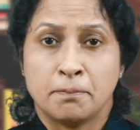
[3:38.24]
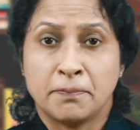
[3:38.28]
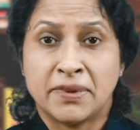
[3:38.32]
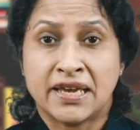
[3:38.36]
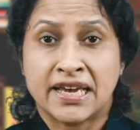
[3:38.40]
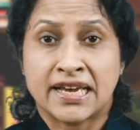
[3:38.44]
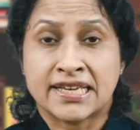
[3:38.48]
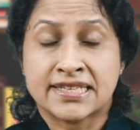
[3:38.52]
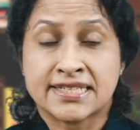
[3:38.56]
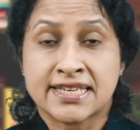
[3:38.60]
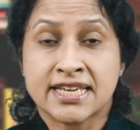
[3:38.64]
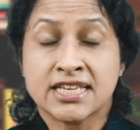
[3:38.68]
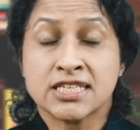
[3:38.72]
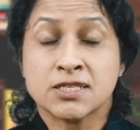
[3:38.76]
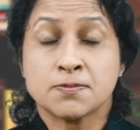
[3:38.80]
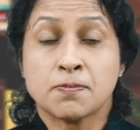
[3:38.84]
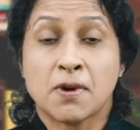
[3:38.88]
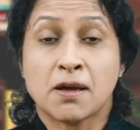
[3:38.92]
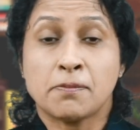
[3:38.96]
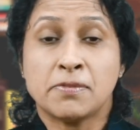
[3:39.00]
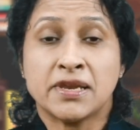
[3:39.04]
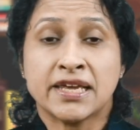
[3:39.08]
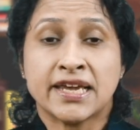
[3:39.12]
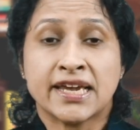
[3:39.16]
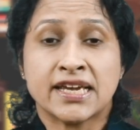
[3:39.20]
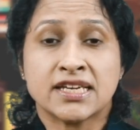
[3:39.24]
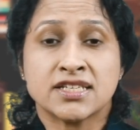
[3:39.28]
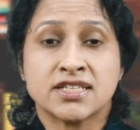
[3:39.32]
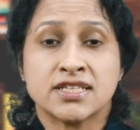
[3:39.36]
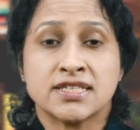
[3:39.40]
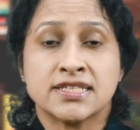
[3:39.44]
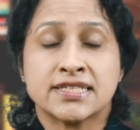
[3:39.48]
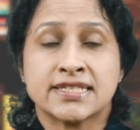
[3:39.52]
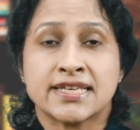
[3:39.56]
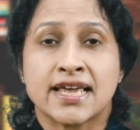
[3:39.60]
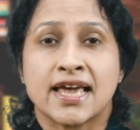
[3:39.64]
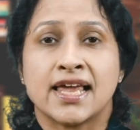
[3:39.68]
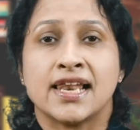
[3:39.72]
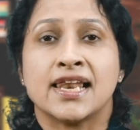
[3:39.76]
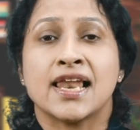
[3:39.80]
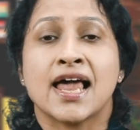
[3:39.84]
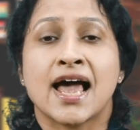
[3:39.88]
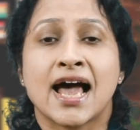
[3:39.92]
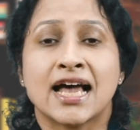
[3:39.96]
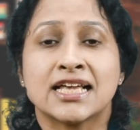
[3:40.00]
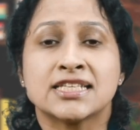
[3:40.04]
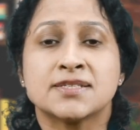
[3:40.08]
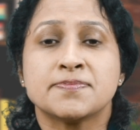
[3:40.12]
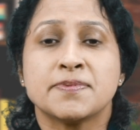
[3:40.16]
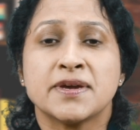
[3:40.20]
BSS Publication Cell
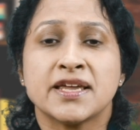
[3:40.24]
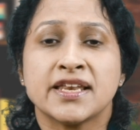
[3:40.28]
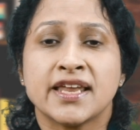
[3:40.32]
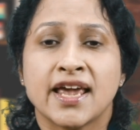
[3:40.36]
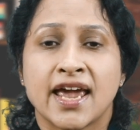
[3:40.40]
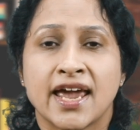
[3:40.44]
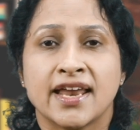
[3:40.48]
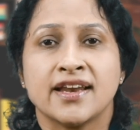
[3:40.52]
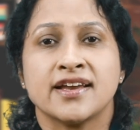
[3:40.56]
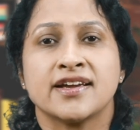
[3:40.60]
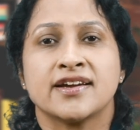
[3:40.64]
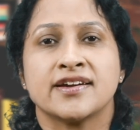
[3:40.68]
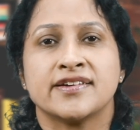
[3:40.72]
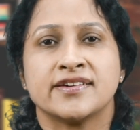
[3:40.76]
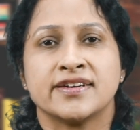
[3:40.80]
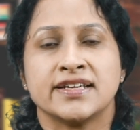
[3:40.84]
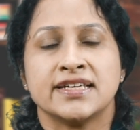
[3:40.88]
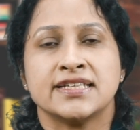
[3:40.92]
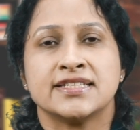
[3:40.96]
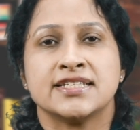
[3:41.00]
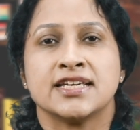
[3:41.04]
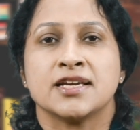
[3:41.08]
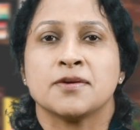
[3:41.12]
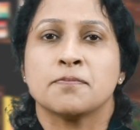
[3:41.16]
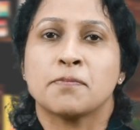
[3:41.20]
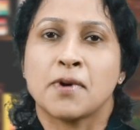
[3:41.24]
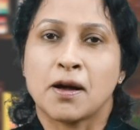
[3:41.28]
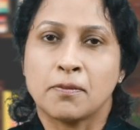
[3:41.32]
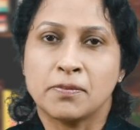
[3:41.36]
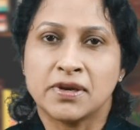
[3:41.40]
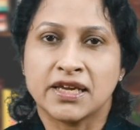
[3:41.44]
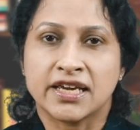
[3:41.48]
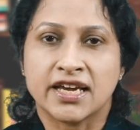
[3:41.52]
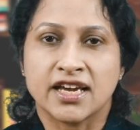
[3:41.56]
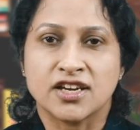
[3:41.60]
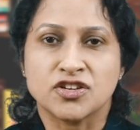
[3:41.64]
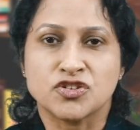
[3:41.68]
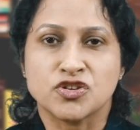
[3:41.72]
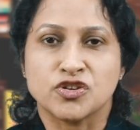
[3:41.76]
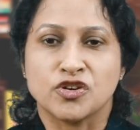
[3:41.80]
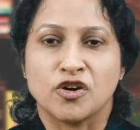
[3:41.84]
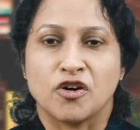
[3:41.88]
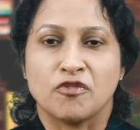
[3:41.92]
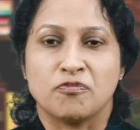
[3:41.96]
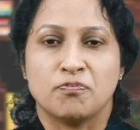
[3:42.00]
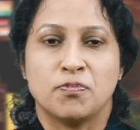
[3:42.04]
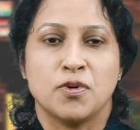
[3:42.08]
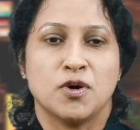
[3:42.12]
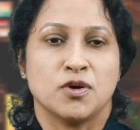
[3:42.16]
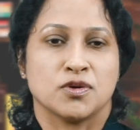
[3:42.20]
has been encouraging publication
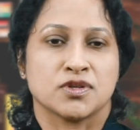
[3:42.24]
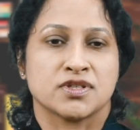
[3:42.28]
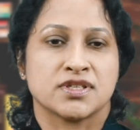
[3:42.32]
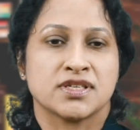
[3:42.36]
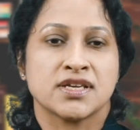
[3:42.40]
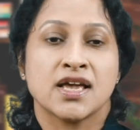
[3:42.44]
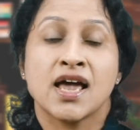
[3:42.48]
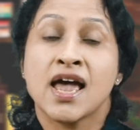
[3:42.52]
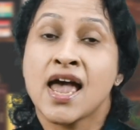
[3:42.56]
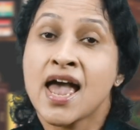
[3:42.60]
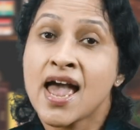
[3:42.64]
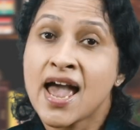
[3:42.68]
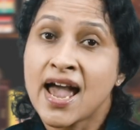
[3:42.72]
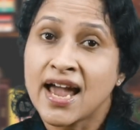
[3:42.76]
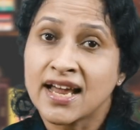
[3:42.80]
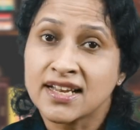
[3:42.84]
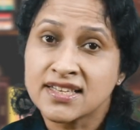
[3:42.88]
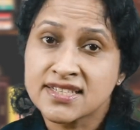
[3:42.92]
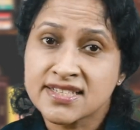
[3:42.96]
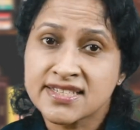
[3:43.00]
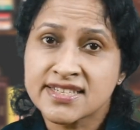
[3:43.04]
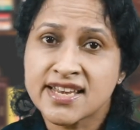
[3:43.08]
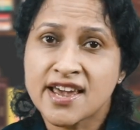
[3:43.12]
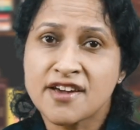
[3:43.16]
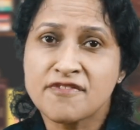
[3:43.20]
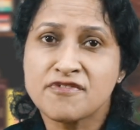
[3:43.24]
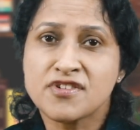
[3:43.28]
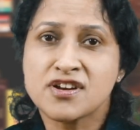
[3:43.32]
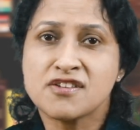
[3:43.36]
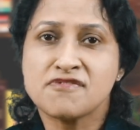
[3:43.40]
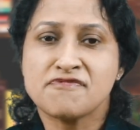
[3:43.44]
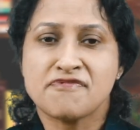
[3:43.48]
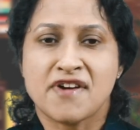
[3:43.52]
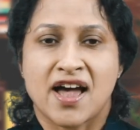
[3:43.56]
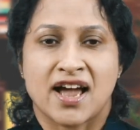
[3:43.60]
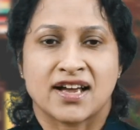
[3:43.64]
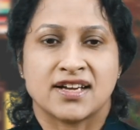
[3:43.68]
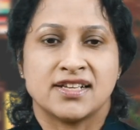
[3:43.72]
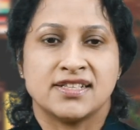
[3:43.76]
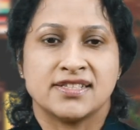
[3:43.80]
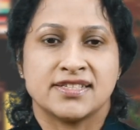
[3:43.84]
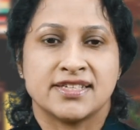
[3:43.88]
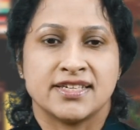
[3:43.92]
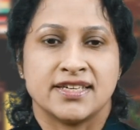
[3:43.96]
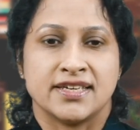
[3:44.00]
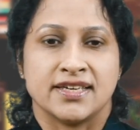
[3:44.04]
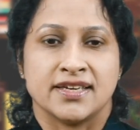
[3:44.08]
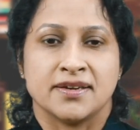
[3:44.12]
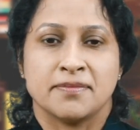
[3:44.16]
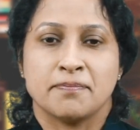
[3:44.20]
of books and several
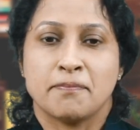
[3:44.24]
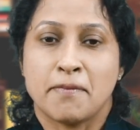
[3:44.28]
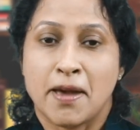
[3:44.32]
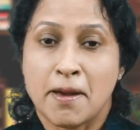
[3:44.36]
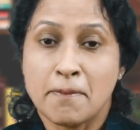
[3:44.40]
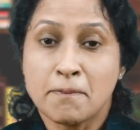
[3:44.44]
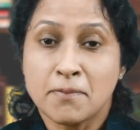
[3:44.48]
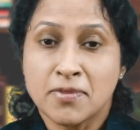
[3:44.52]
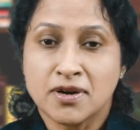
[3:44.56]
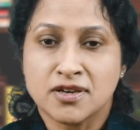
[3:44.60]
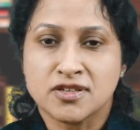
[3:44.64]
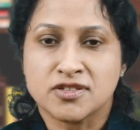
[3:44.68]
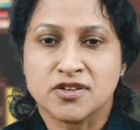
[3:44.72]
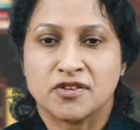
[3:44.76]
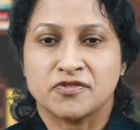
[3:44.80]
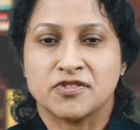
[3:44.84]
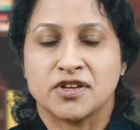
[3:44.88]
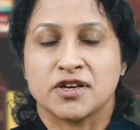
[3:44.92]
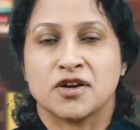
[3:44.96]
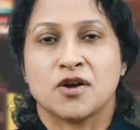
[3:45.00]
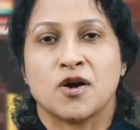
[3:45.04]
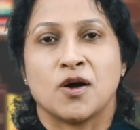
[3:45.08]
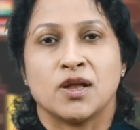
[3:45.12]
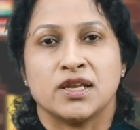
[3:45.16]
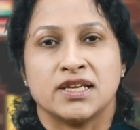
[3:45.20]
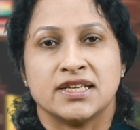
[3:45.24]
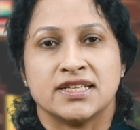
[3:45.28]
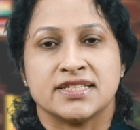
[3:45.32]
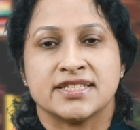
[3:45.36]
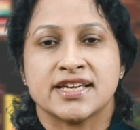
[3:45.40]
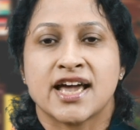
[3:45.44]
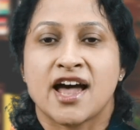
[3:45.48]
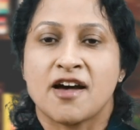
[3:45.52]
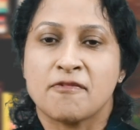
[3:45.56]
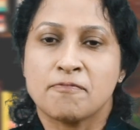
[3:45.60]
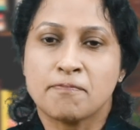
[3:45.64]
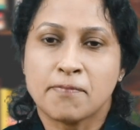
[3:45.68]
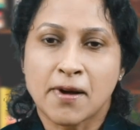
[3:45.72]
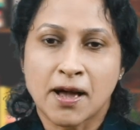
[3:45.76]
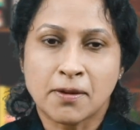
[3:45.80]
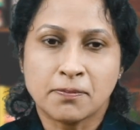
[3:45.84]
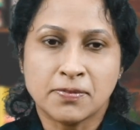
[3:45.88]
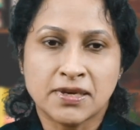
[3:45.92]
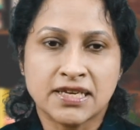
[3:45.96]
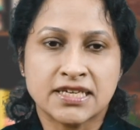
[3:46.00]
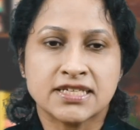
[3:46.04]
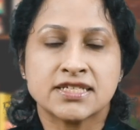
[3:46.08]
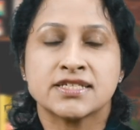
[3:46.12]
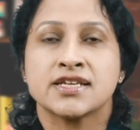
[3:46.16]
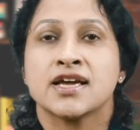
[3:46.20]
faculty members of the college have
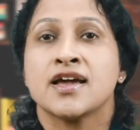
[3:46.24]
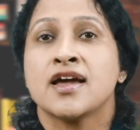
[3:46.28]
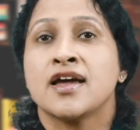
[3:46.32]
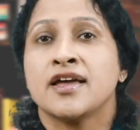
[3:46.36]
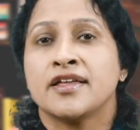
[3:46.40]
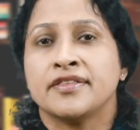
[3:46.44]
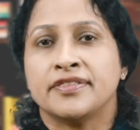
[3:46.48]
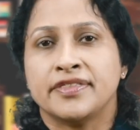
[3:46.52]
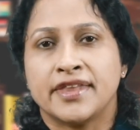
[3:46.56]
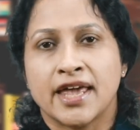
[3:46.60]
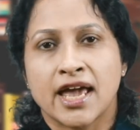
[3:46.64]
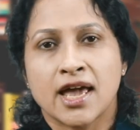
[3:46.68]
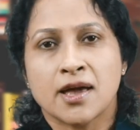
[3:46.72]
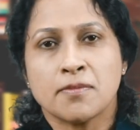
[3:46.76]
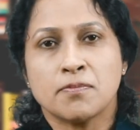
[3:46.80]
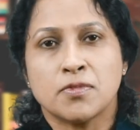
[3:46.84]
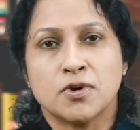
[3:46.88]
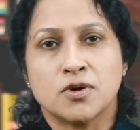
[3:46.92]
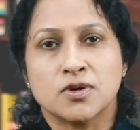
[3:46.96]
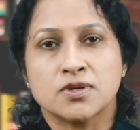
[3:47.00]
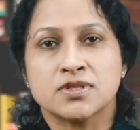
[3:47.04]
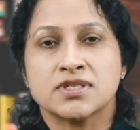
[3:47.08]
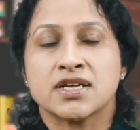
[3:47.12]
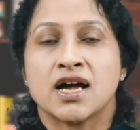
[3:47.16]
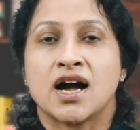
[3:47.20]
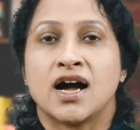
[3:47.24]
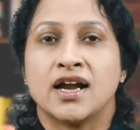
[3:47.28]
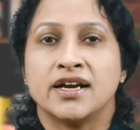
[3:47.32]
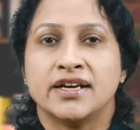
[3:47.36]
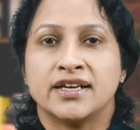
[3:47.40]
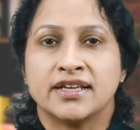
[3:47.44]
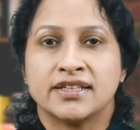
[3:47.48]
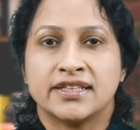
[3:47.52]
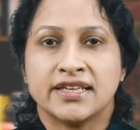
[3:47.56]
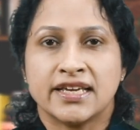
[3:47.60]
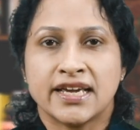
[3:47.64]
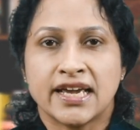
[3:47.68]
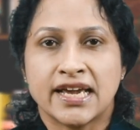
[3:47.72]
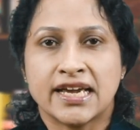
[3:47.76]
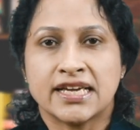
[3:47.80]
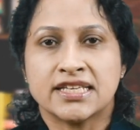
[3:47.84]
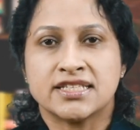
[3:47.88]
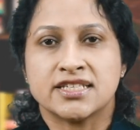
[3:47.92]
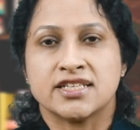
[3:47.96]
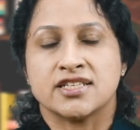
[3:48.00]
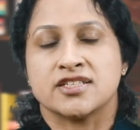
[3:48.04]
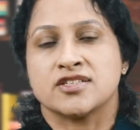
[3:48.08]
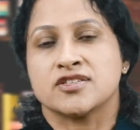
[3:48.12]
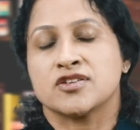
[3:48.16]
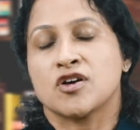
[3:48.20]
published their books under the
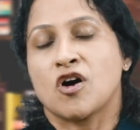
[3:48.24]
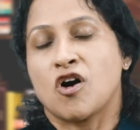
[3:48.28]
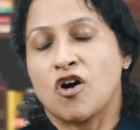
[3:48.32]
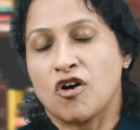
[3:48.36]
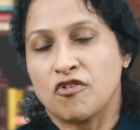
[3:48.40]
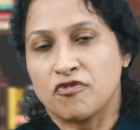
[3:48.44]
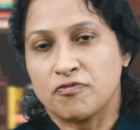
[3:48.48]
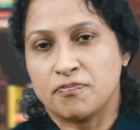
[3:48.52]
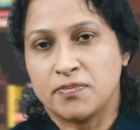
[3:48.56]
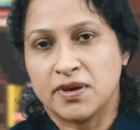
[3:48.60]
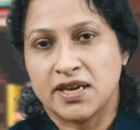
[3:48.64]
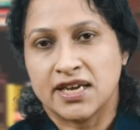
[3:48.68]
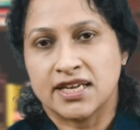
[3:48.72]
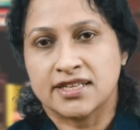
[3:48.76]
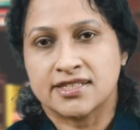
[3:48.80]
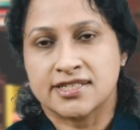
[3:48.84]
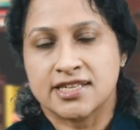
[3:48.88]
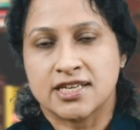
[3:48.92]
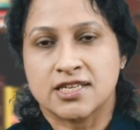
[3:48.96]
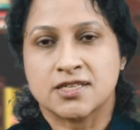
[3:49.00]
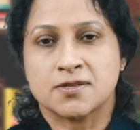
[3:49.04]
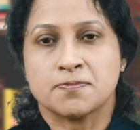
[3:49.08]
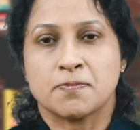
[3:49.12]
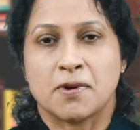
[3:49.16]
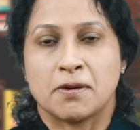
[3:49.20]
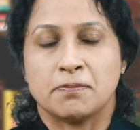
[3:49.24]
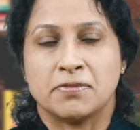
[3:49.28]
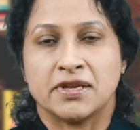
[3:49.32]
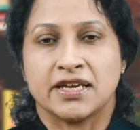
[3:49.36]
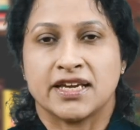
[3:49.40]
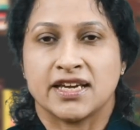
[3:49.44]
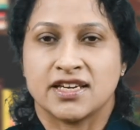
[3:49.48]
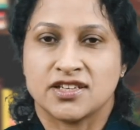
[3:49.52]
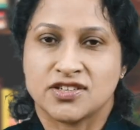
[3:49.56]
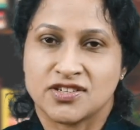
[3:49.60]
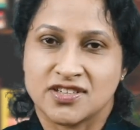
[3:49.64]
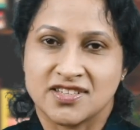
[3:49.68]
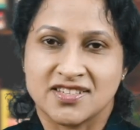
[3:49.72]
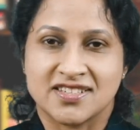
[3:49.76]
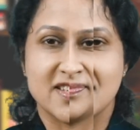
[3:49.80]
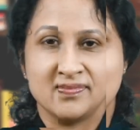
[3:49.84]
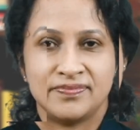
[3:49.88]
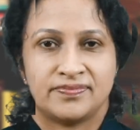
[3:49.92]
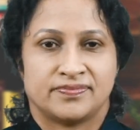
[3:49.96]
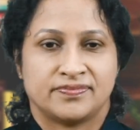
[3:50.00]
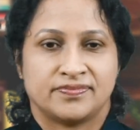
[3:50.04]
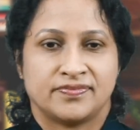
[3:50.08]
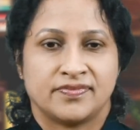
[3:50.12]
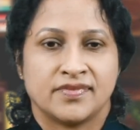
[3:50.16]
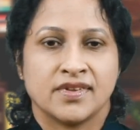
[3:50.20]
aegis of BSS Publication
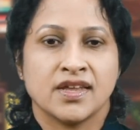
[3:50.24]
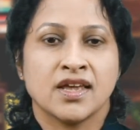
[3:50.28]
Cell